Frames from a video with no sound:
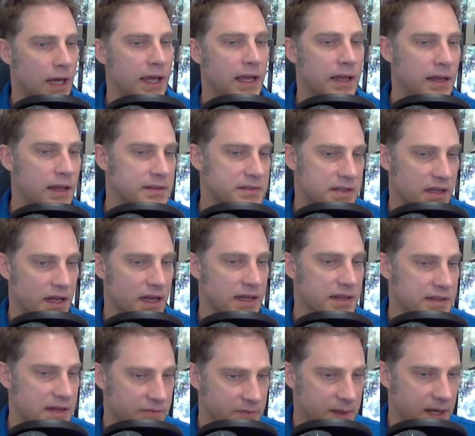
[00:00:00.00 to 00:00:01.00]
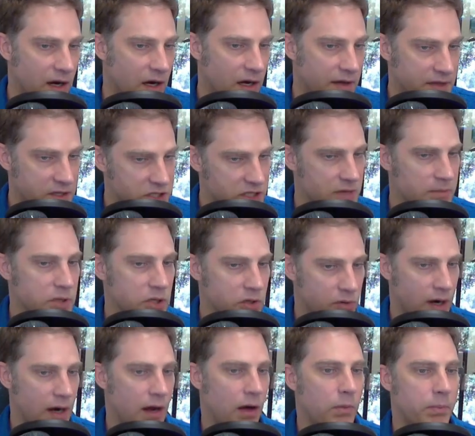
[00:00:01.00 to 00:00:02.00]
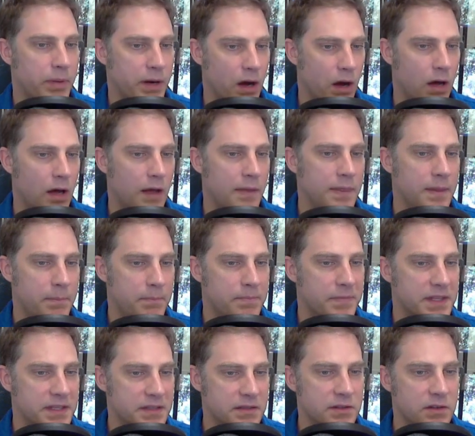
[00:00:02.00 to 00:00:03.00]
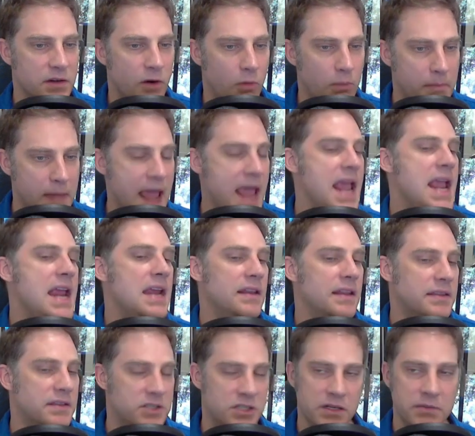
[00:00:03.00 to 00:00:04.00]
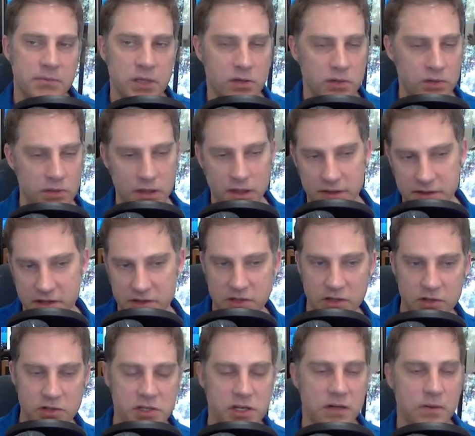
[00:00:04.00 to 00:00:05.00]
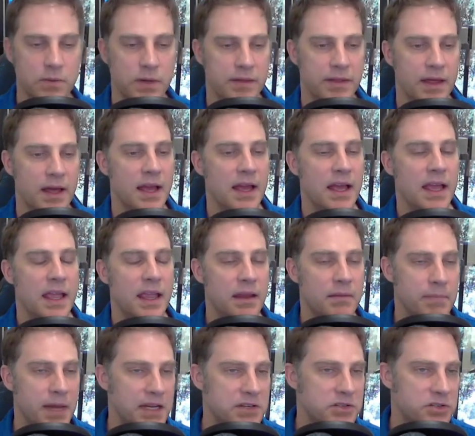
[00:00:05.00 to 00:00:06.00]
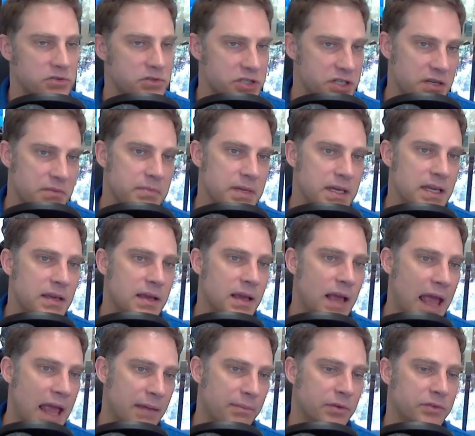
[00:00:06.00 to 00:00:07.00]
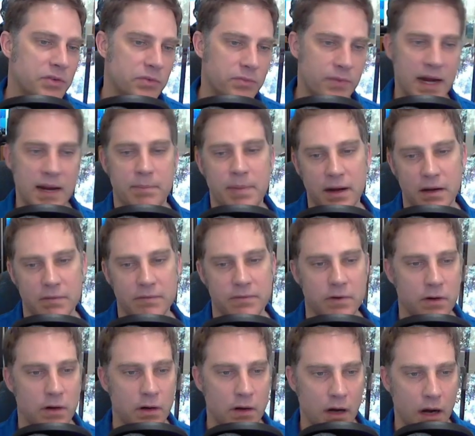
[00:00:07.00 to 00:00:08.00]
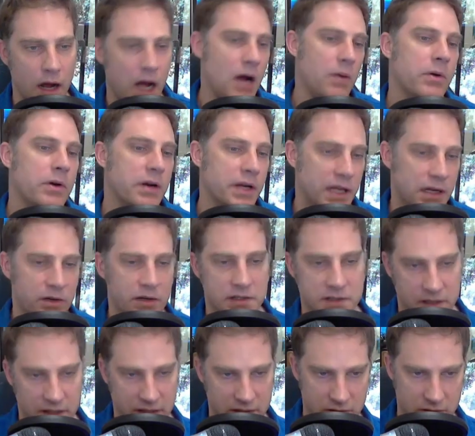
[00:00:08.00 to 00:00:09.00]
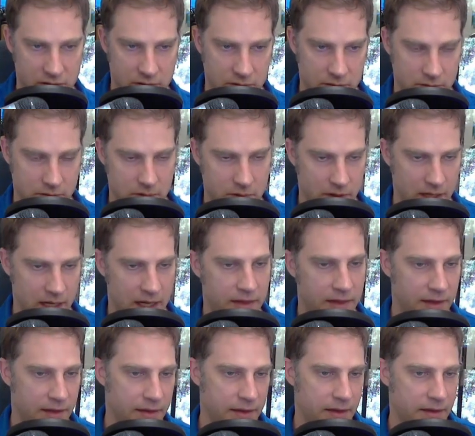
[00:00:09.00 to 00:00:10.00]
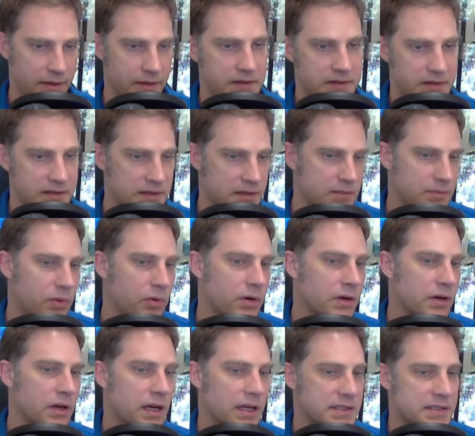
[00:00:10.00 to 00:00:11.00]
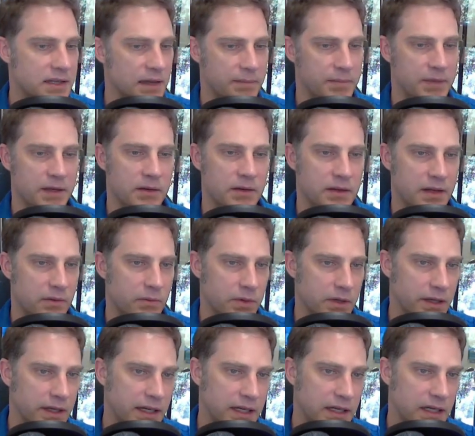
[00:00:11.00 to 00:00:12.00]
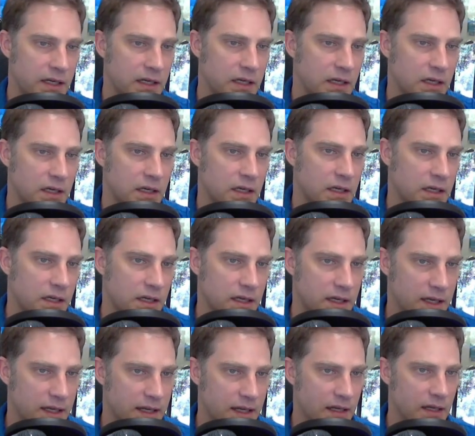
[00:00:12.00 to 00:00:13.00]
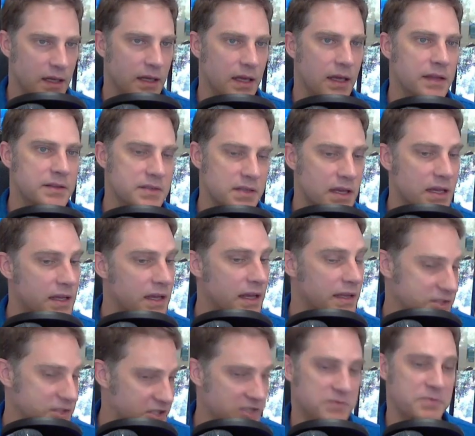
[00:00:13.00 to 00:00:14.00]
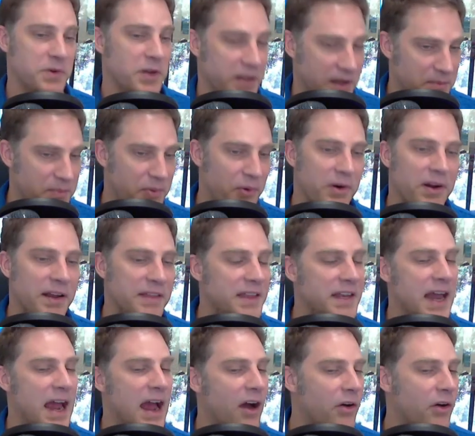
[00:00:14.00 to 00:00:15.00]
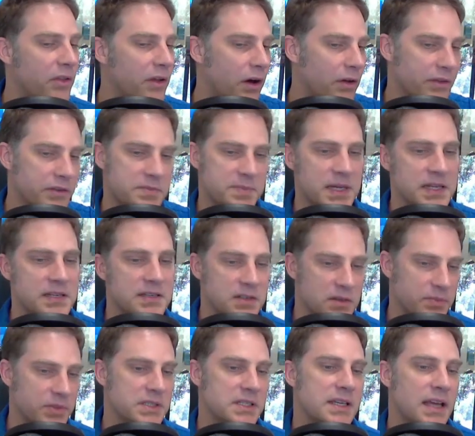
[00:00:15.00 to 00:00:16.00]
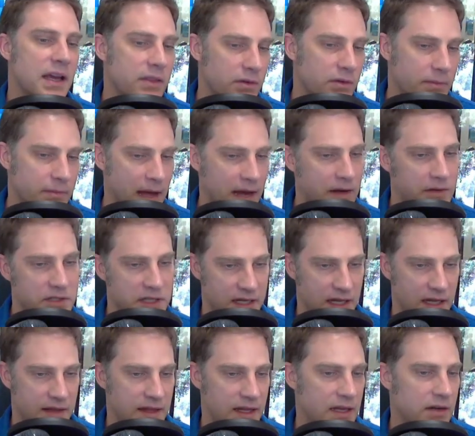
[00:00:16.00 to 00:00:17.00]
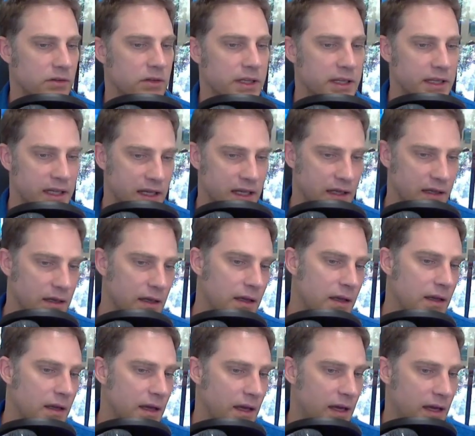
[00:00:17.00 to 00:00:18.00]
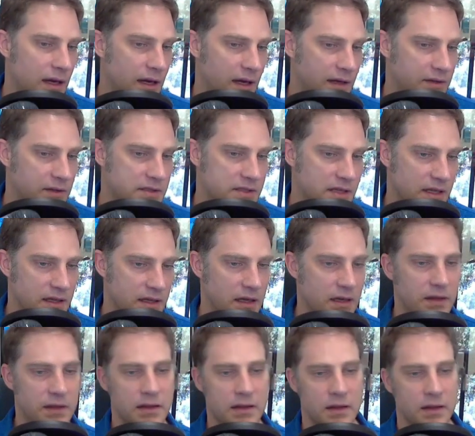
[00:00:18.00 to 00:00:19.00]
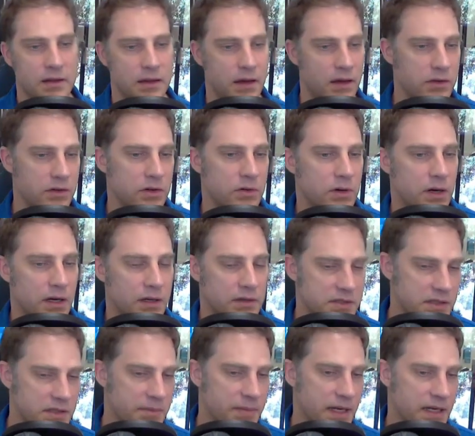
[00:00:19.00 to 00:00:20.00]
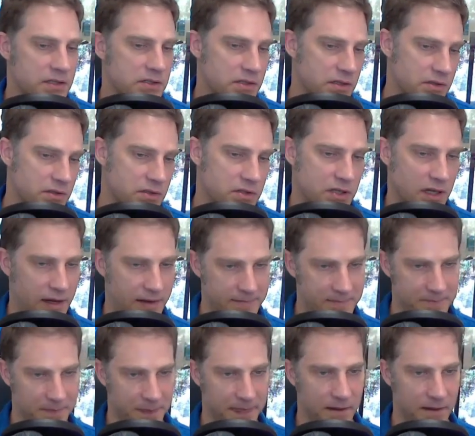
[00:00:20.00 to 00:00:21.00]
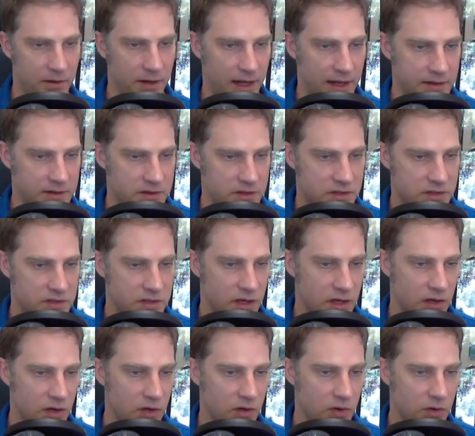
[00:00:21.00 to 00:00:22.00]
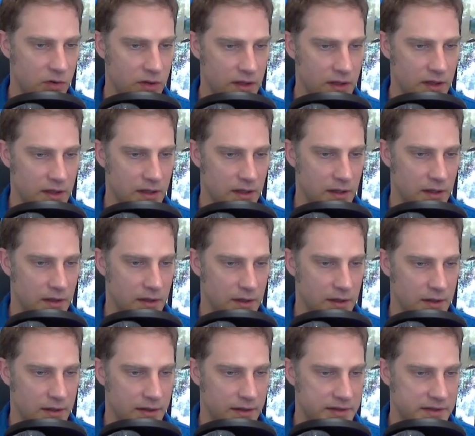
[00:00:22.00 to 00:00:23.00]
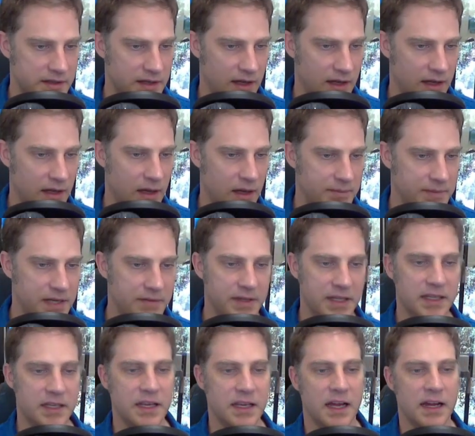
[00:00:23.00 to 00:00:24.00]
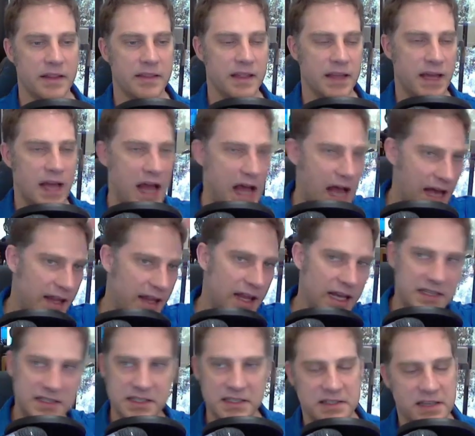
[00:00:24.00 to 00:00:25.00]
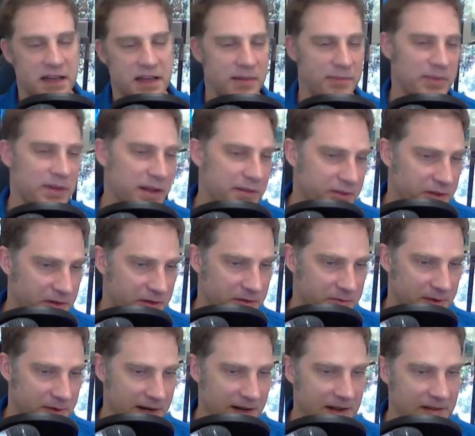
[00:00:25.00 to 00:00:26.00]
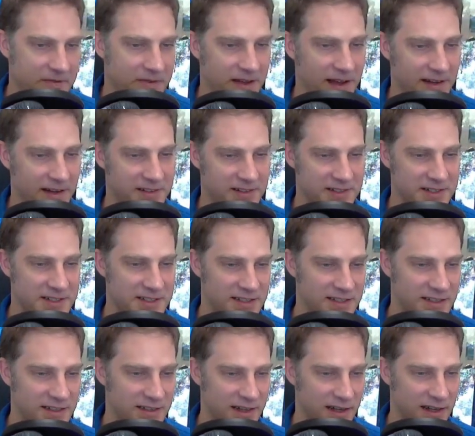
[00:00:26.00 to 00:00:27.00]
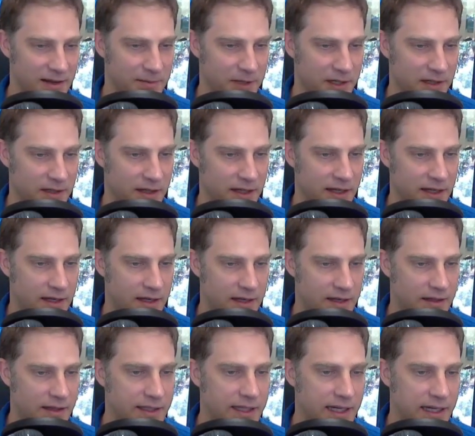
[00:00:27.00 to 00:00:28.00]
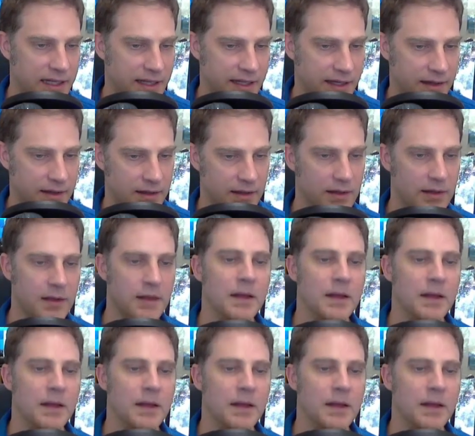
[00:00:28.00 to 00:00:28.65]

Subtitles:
It doesn't have to be on the GMB URL, but on the domain the GMB URL is associated with. It makes your GMB able to rank better for hot water heater installation. Okay, this is an important concept that really it's just really important. And then how all those pieces are put together matters. Again, the interlinking, and I did say the other URLs and the pages on your site. Okay, so let's see. I'm giving kind of the highlights, the top level ranking factors. Okay, come on, clickety click.